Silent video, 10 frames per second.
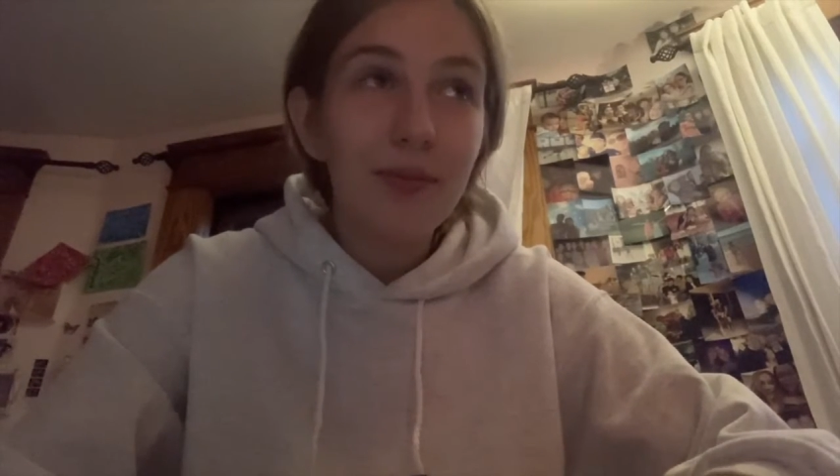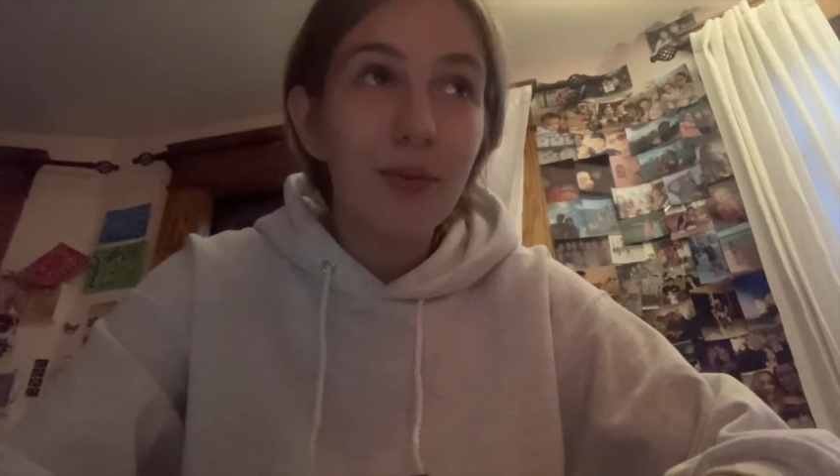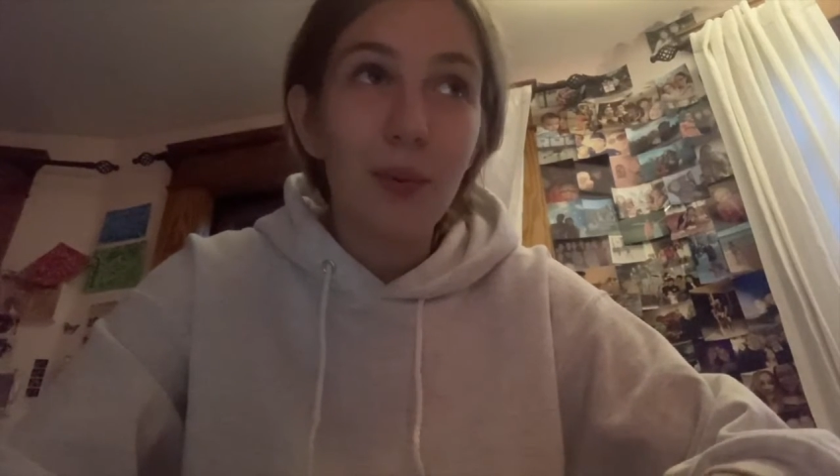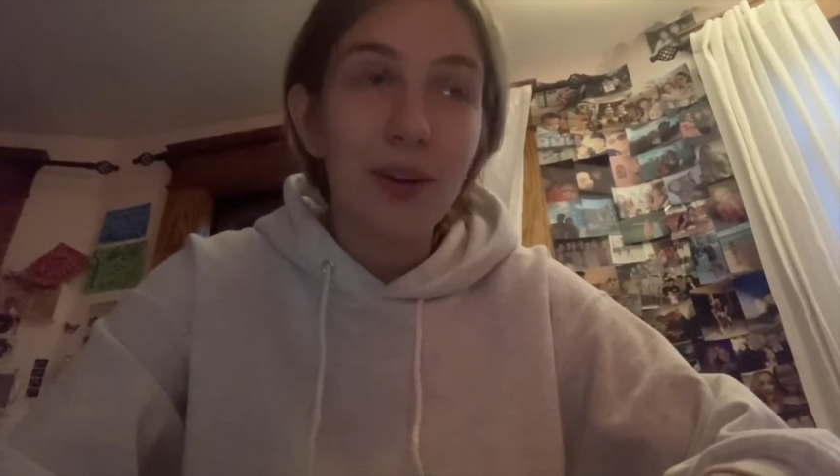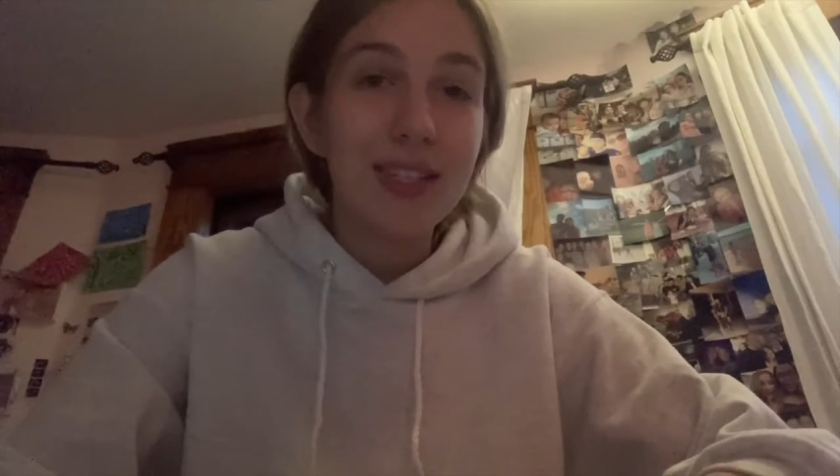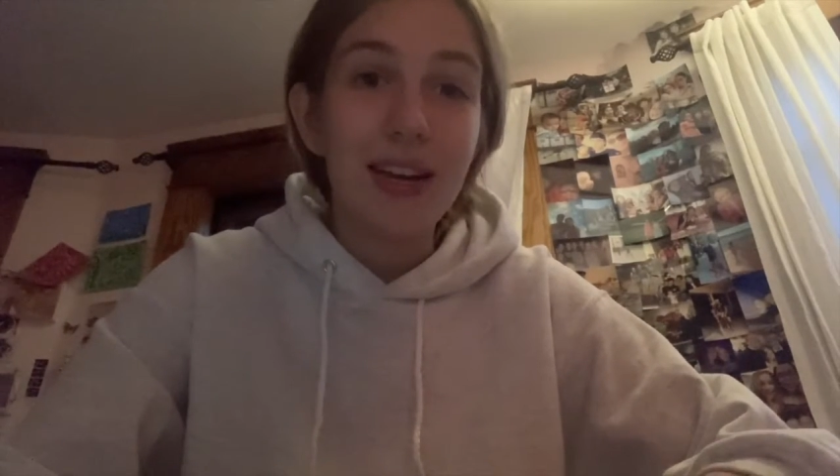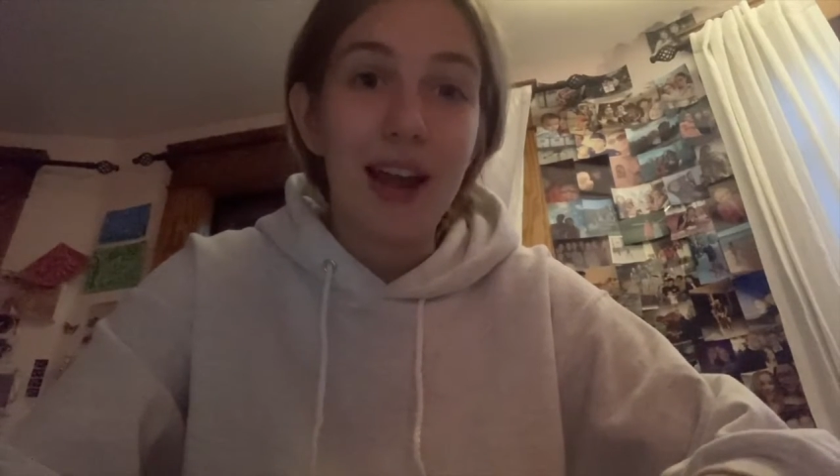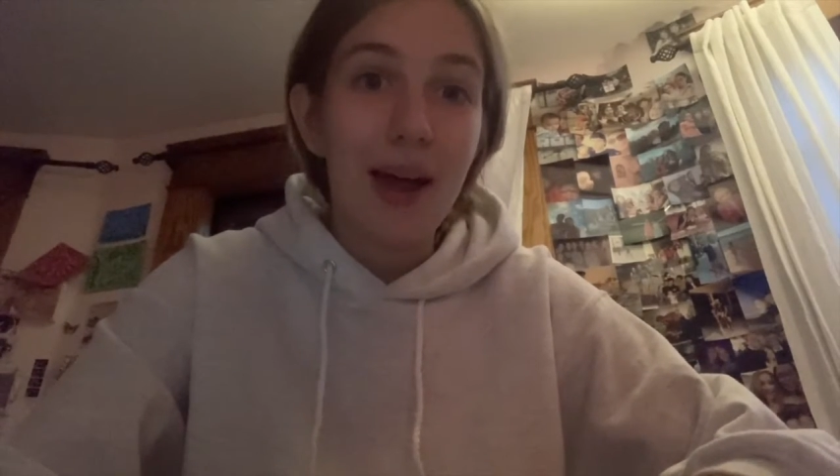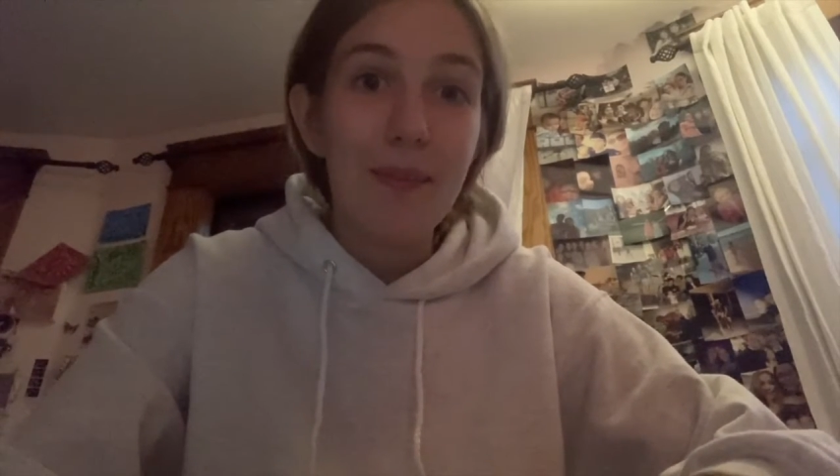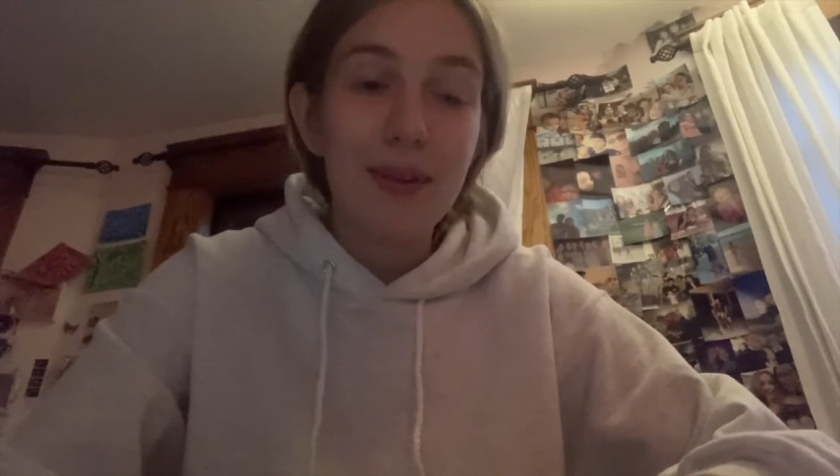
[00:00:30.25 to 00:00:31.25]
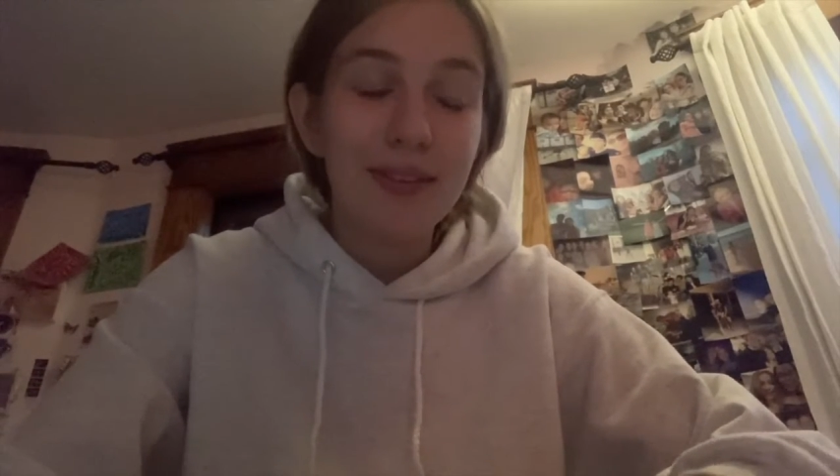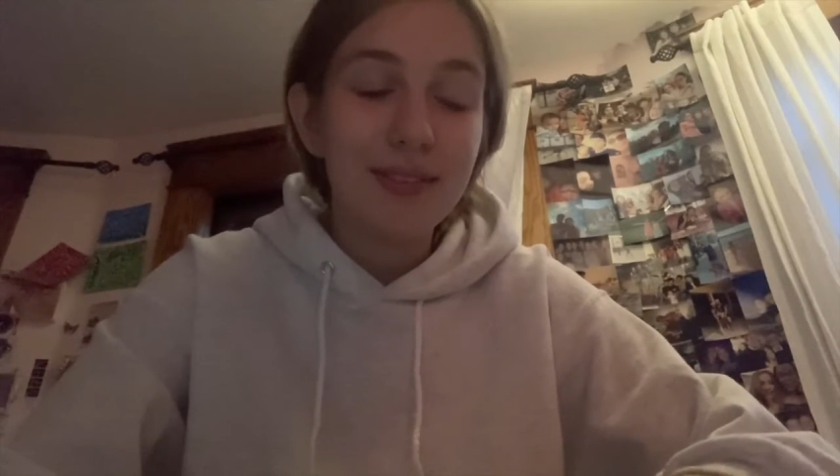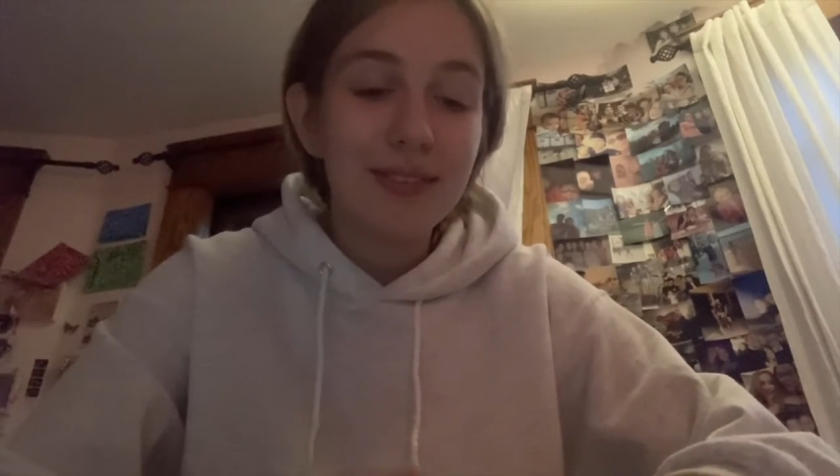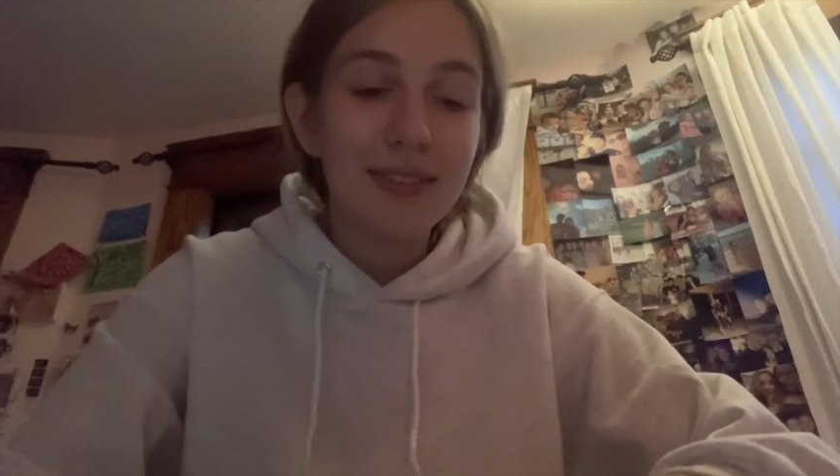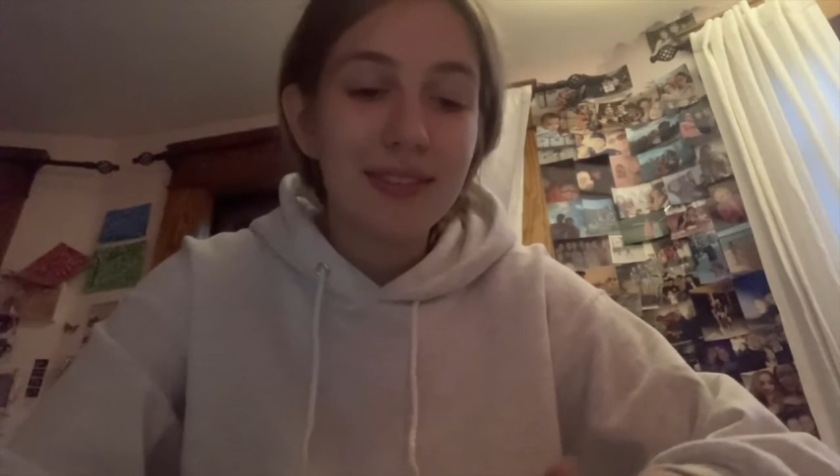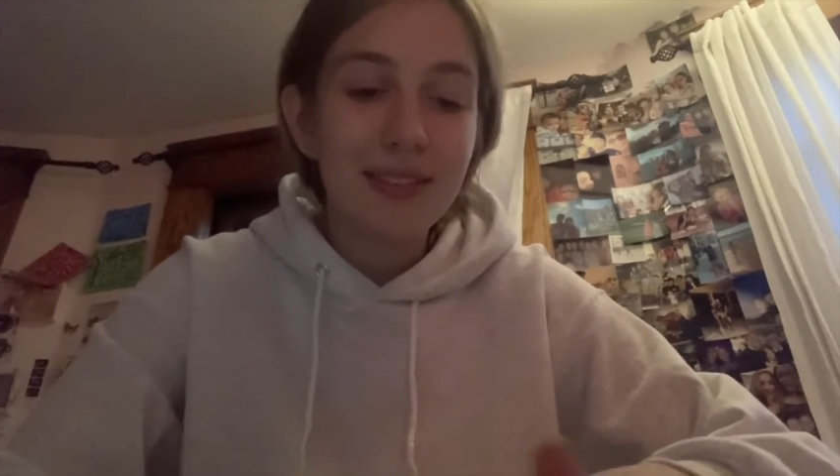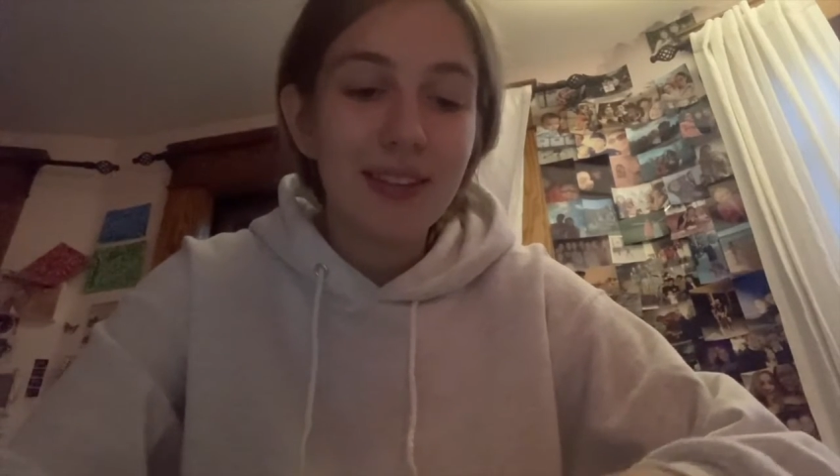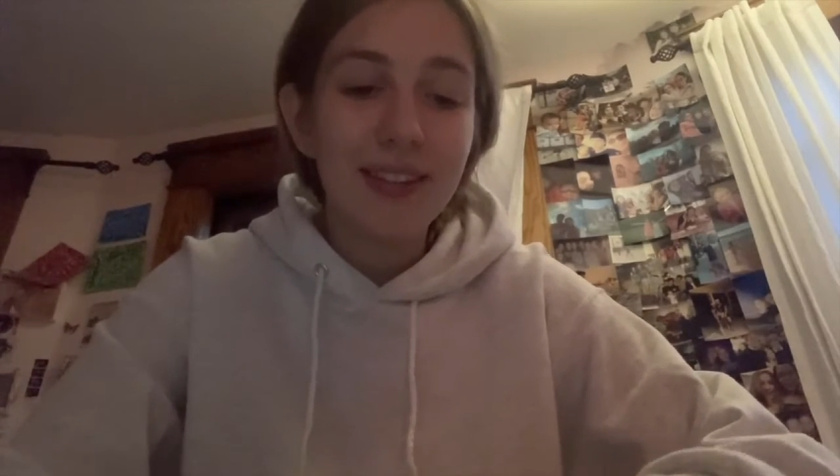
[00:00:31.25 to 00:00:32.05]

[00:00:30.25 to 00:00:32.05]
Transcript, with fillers: for what's gonna happen.